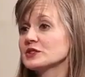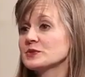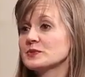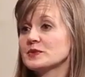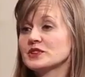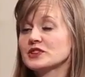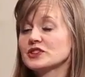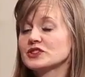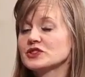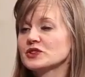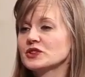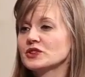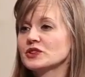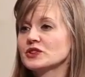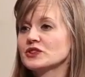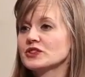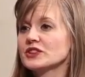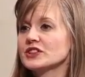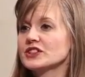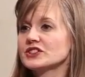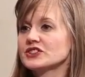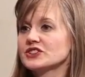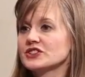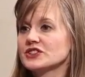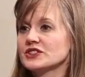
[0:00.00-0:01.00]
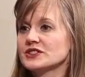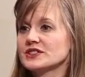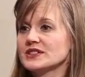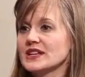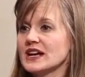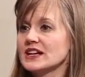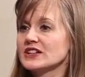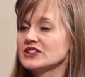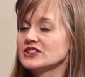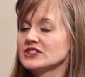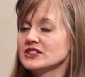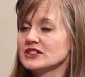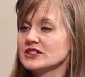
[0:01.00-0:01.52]
spiritual creatures
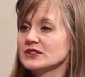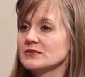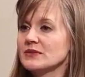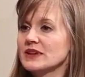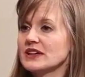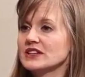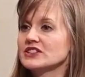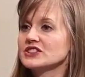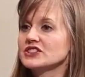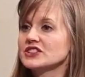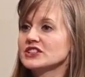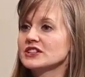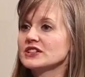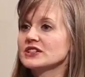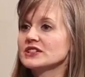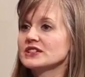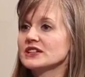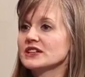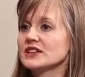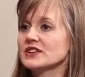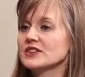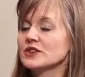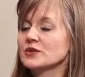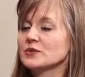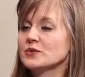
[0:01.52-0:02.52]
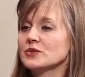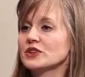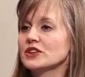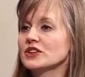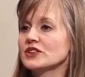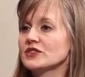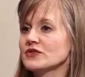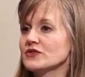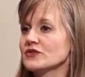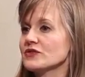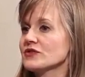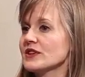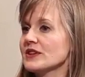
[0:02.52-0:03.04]
actually mentioned in the book of